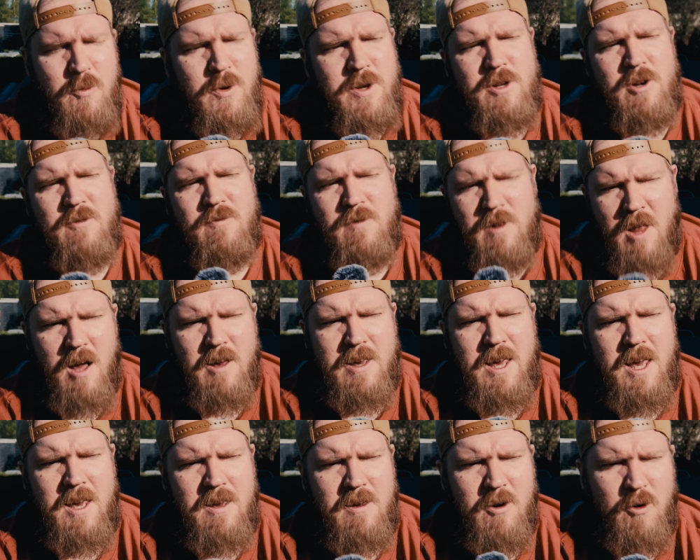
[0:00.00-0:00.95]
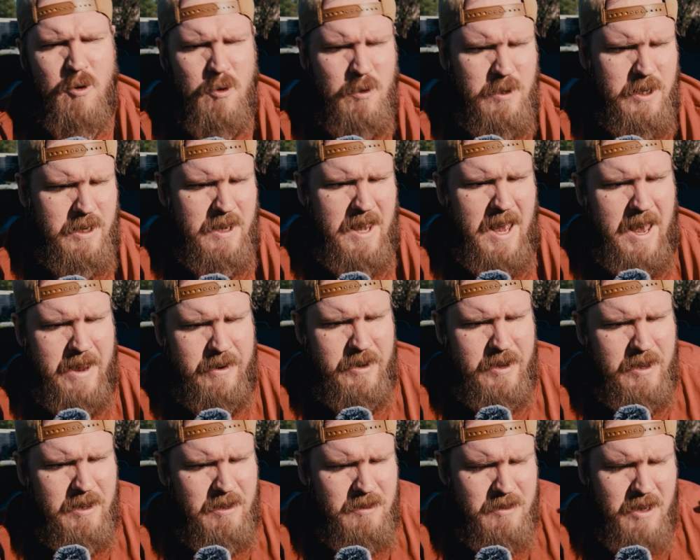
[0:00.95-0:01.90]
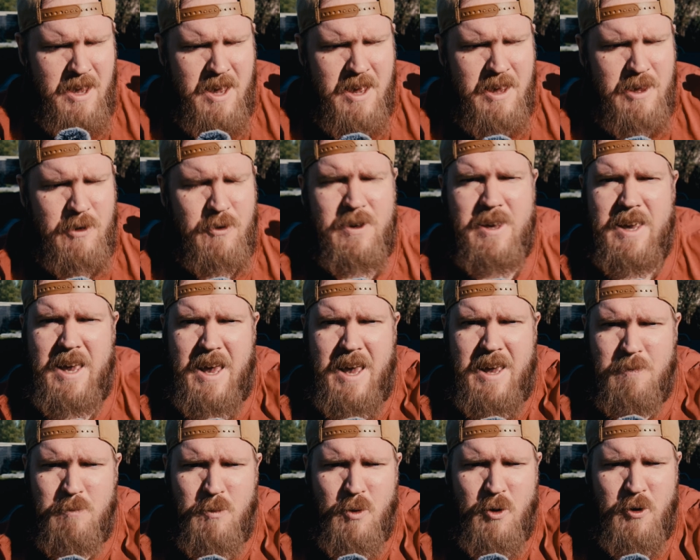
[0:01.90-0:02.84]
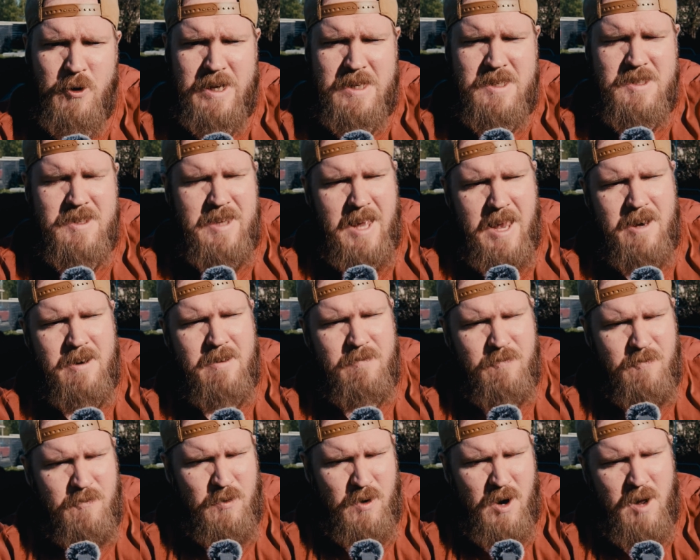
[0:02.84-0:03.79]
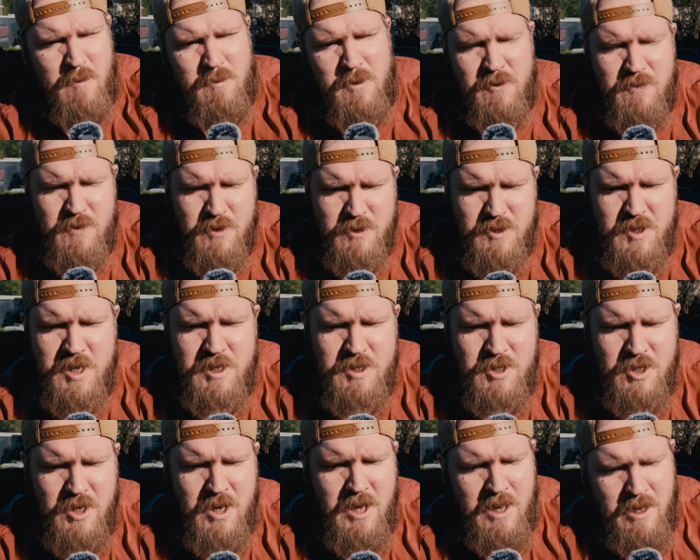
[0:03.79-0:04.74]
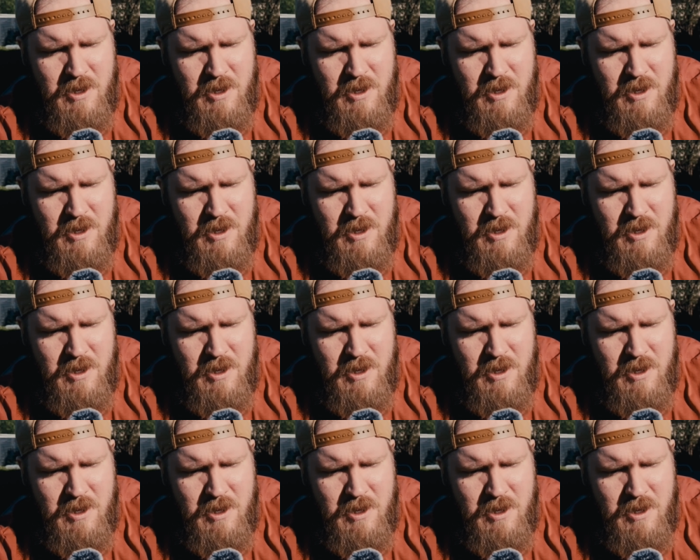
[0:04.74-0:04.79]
When you're vlogging, holding handheld, you get more extent from your footage.